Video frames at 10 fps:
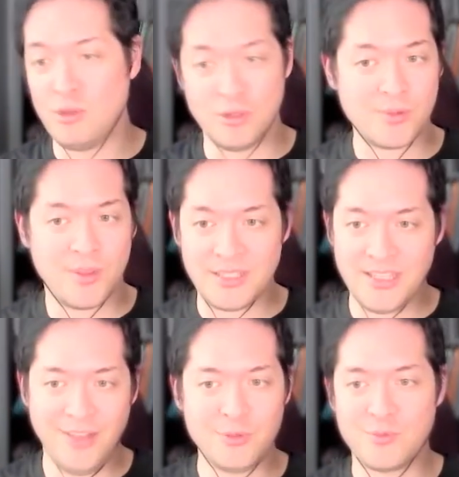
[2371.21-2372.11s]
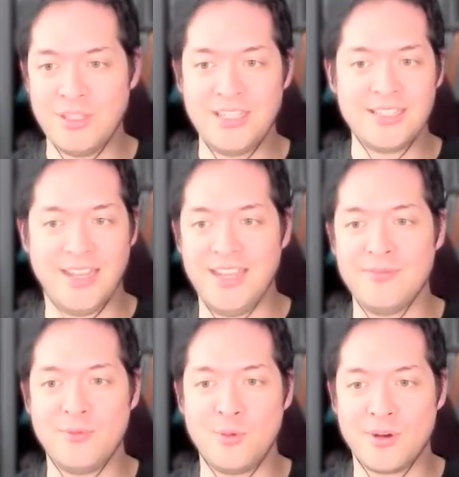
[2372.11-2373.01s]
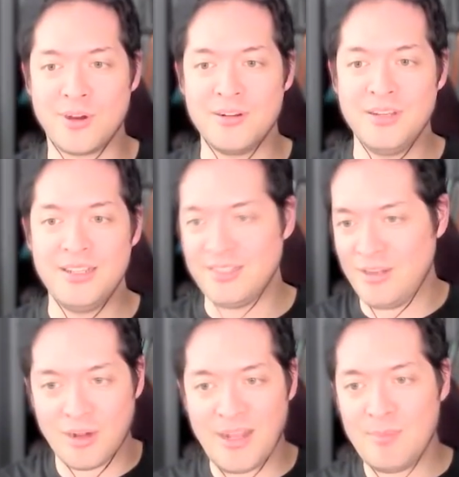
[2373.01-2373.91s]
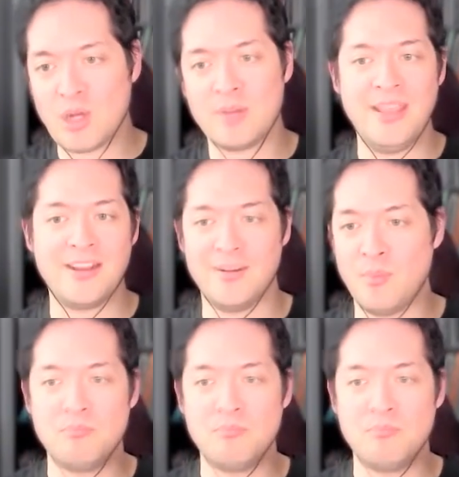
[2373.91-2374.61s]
Uniswap itself was really designed for, it's an automated market maker.